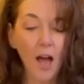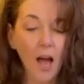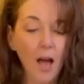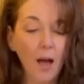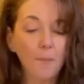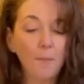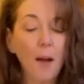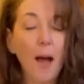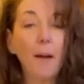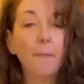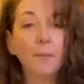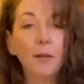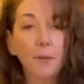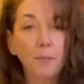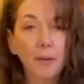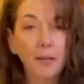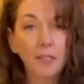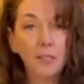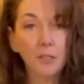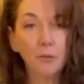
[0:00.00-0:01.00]
Um, I'm gonna
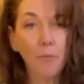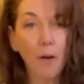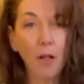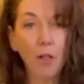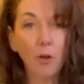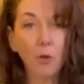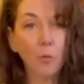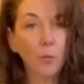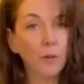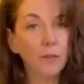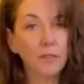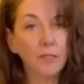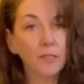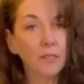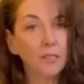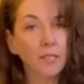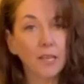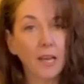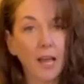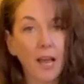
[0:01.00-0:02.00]
make smaller ones
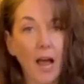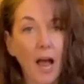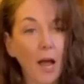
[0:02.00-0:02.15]
today.